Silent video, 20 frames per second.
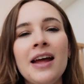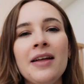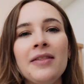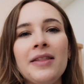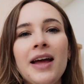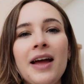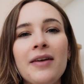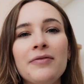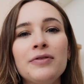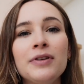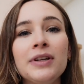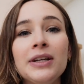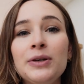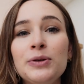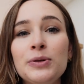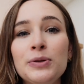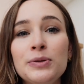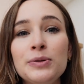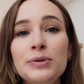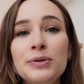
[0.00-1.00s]
They have really
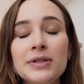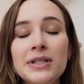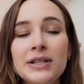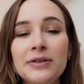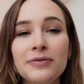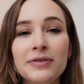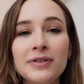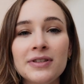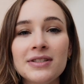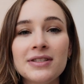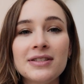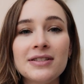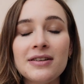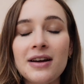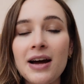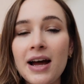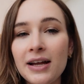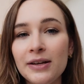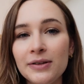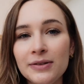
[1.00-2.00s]
cool different
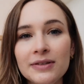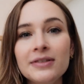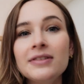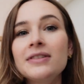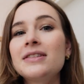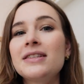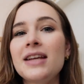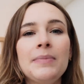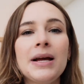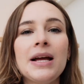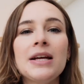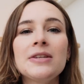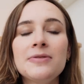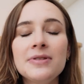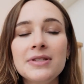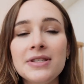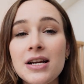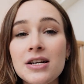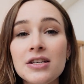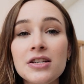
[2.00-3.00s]
styles. My
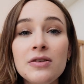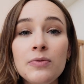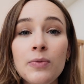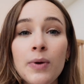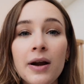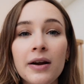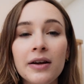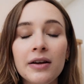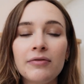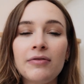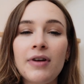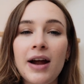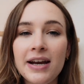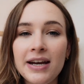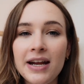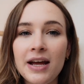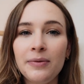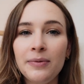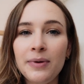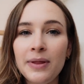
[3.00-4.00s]
husband's actually wearing it right
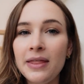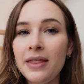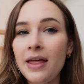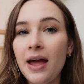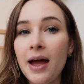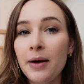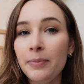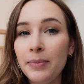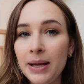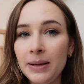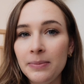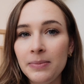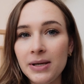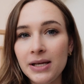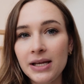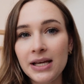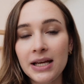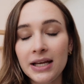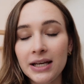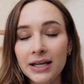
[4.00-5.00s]
now with our
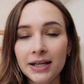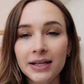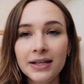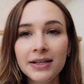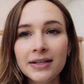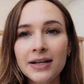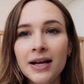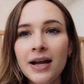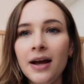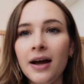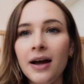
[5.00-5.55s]
baby in it.